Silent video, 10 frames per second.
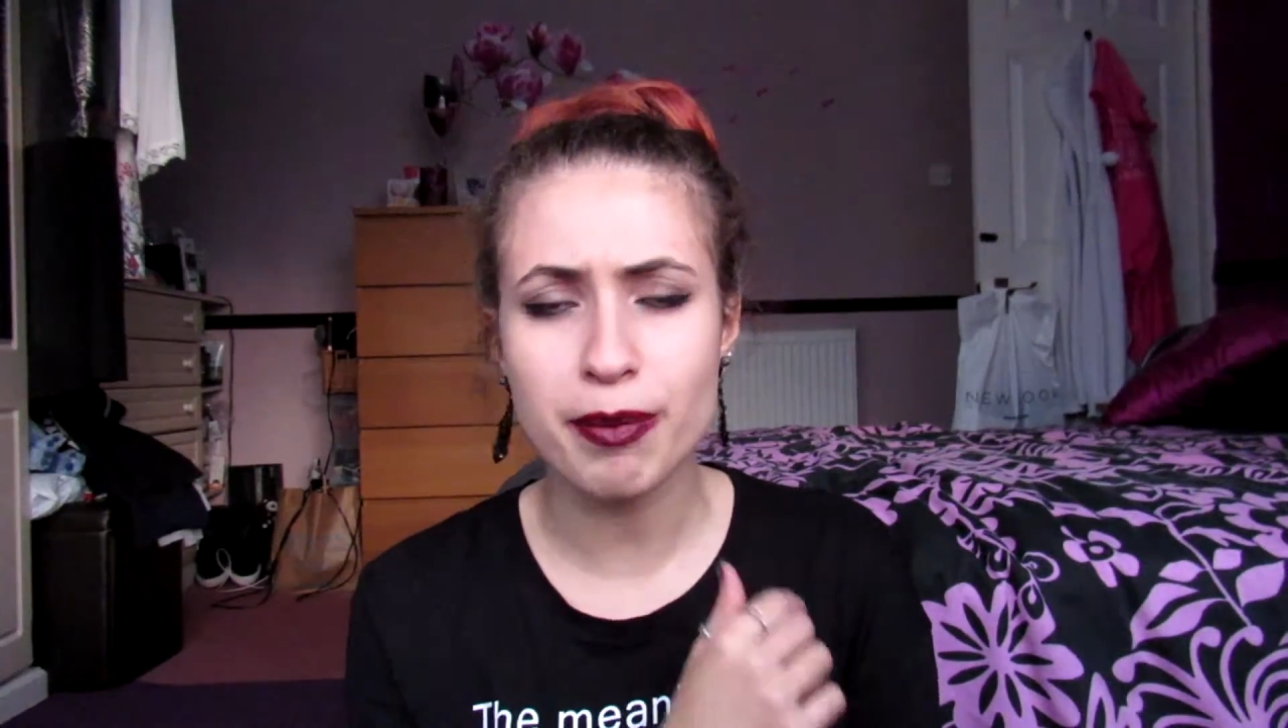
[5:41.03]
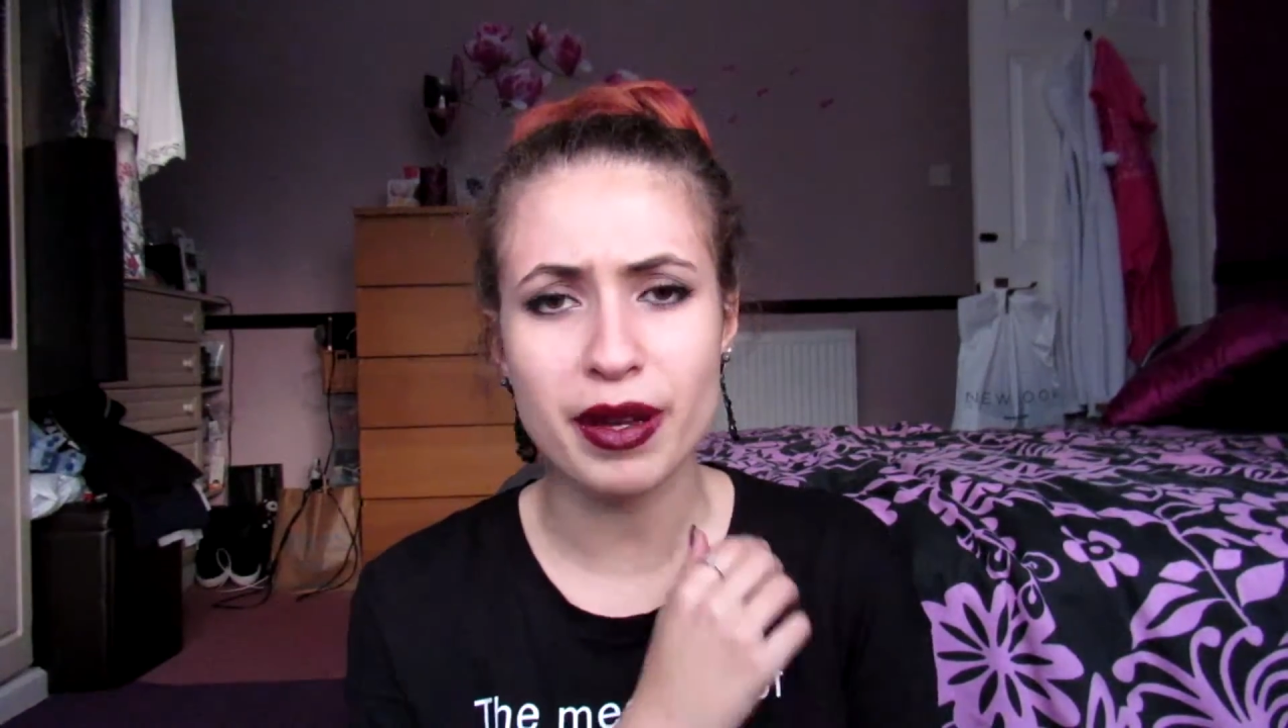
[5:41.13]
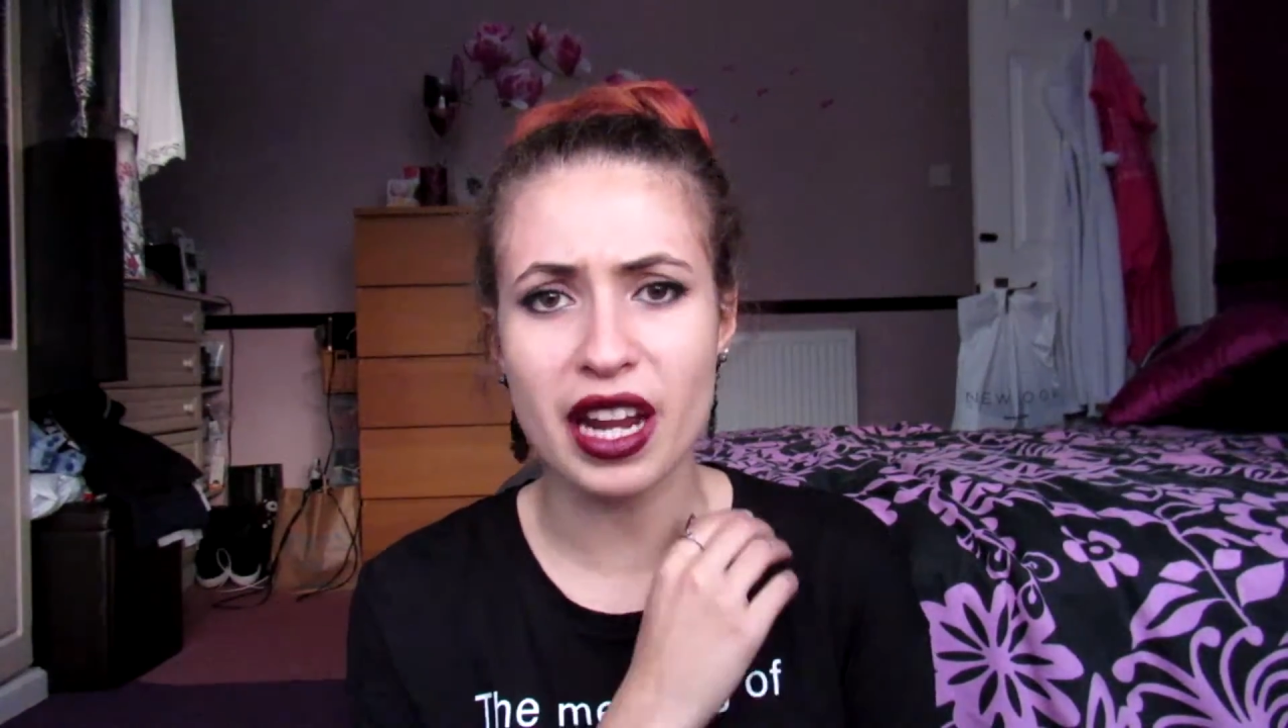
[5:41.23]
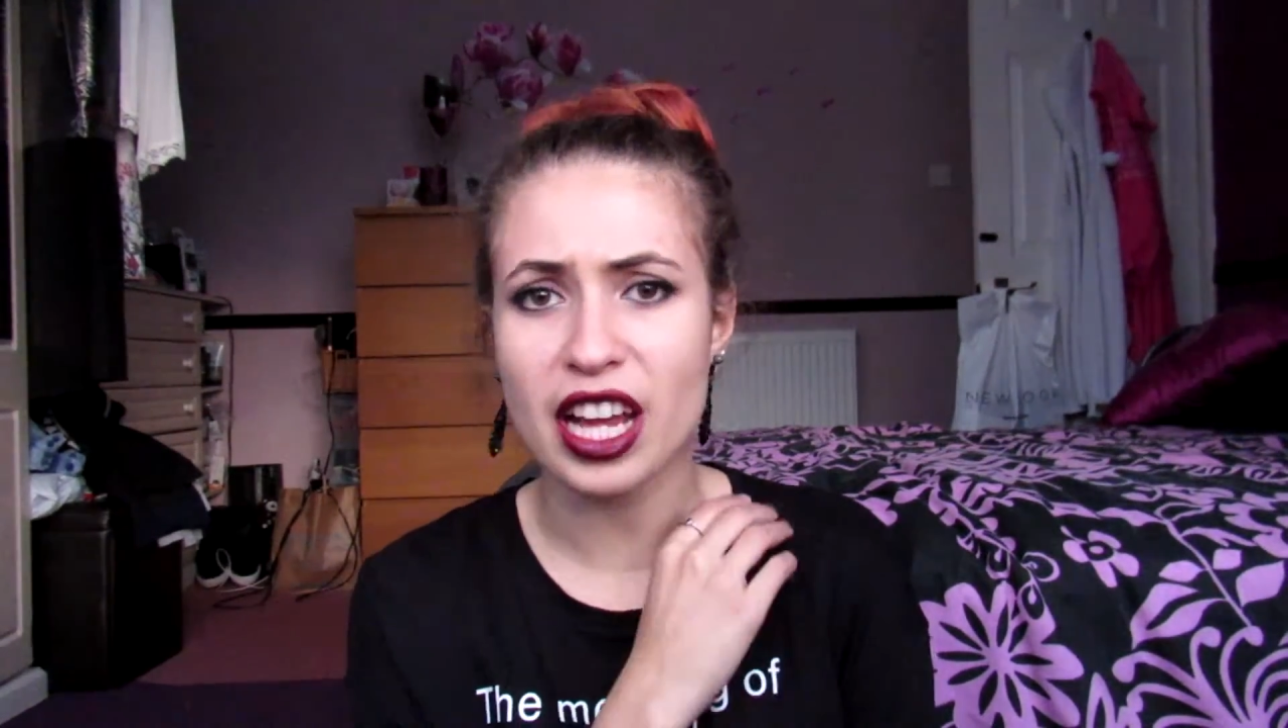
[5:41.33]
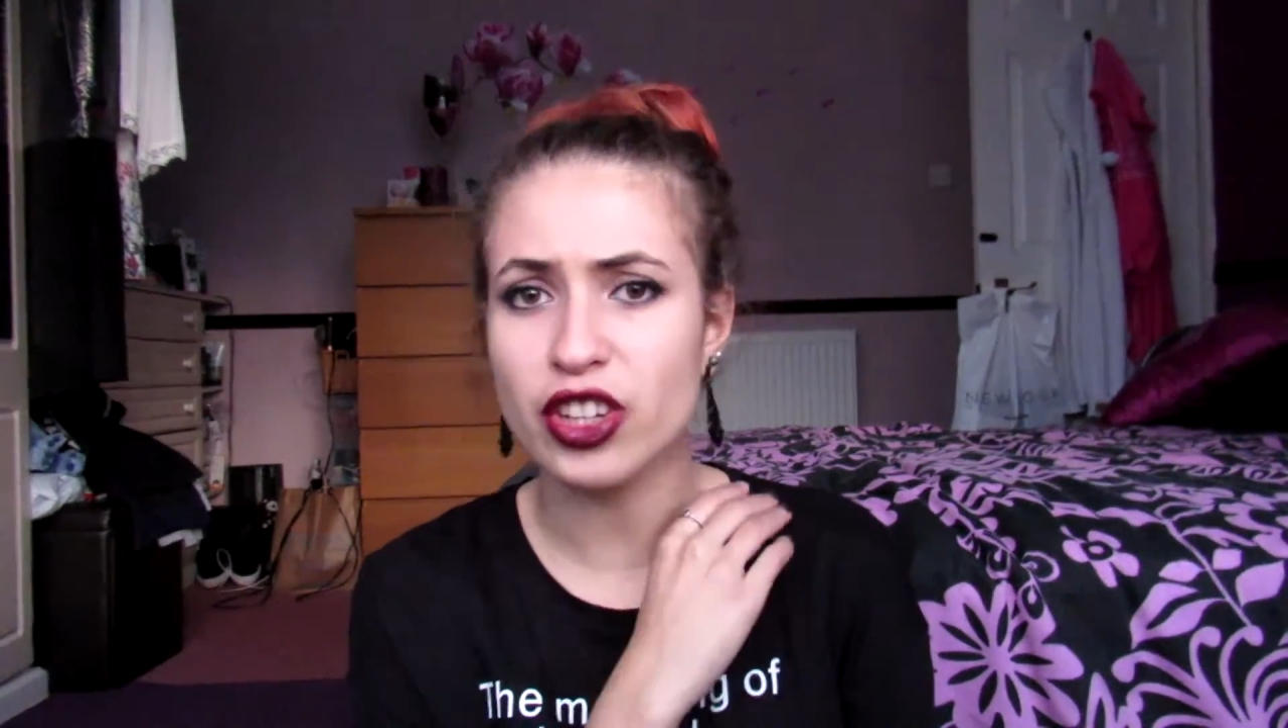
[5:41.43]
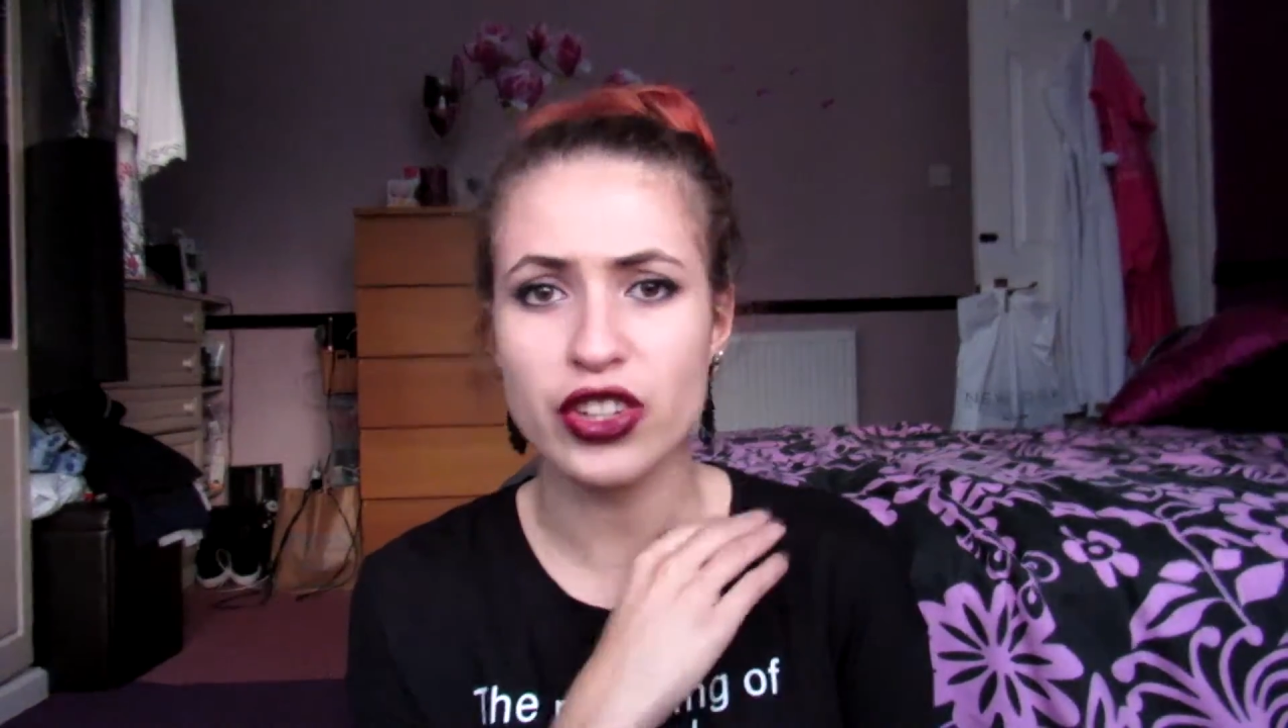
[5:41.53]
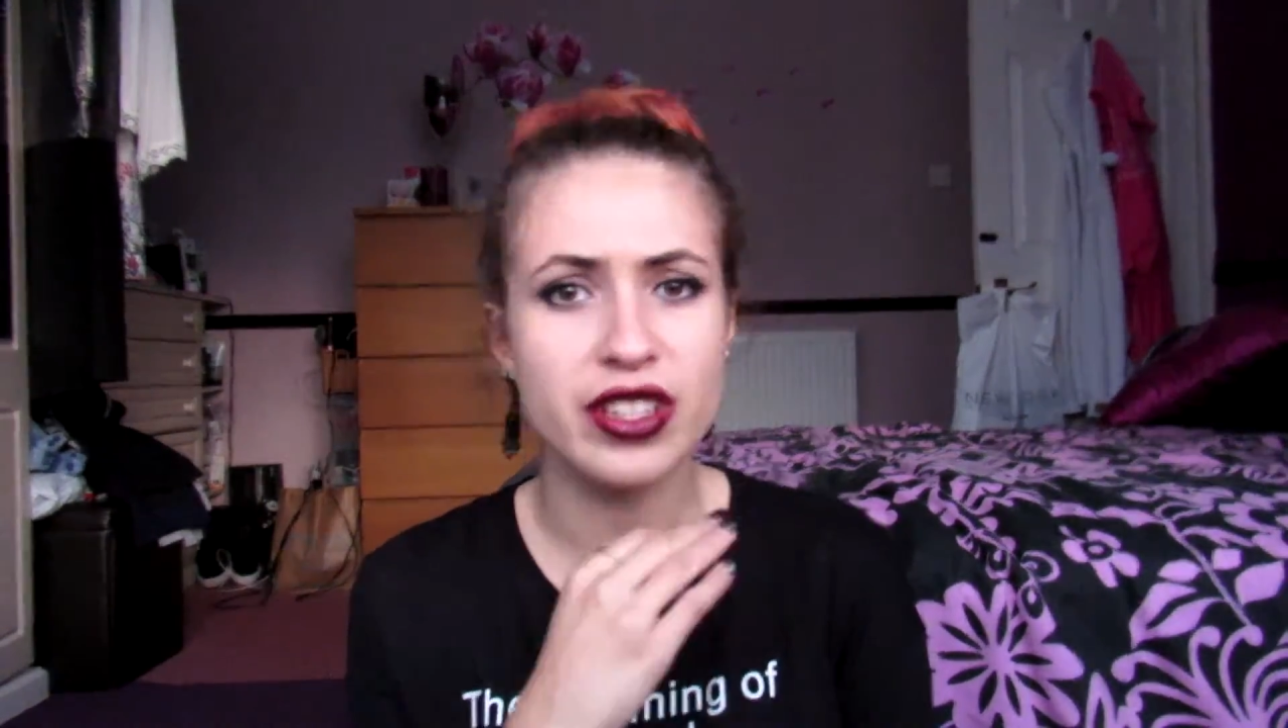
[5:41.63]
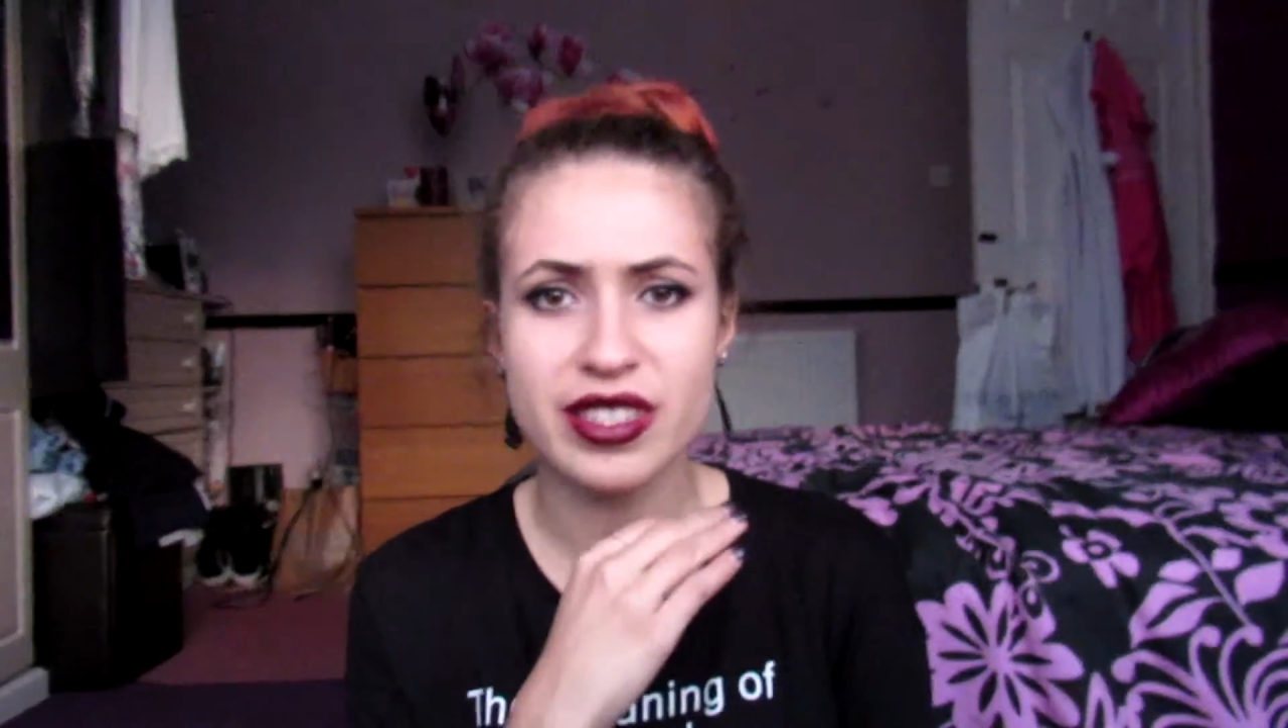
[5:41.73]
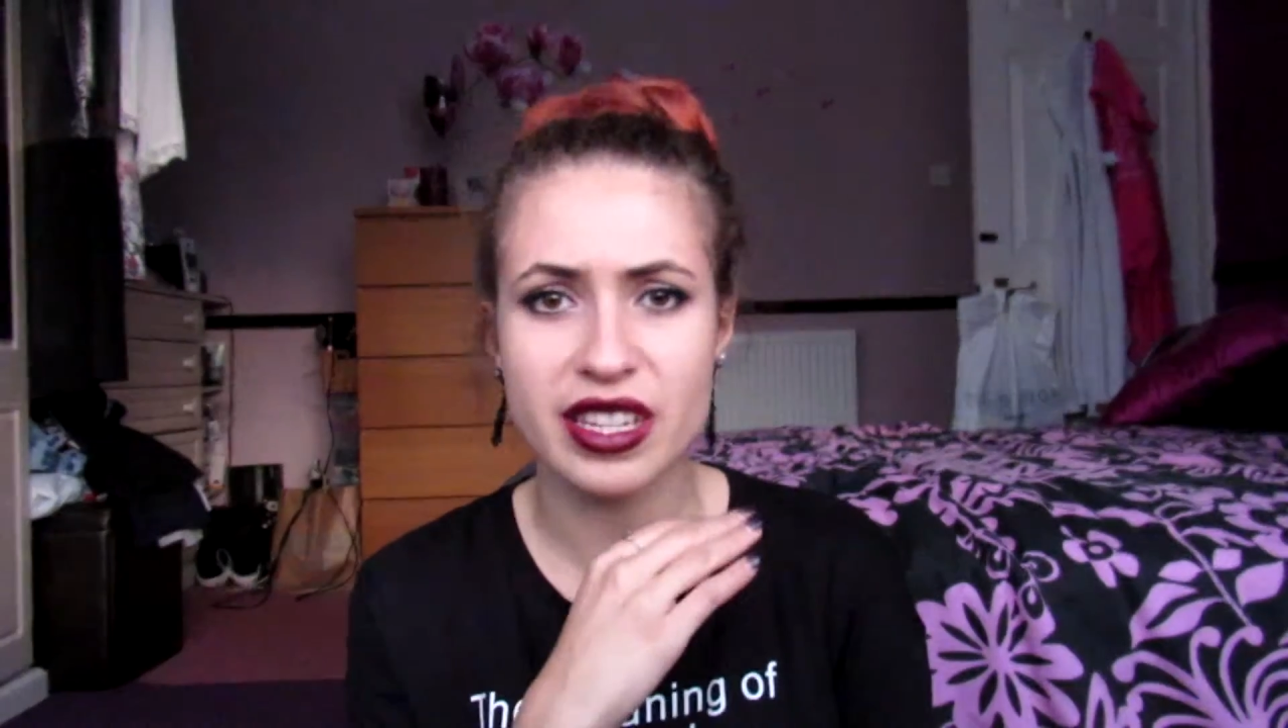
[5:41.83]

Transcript: but I couldn't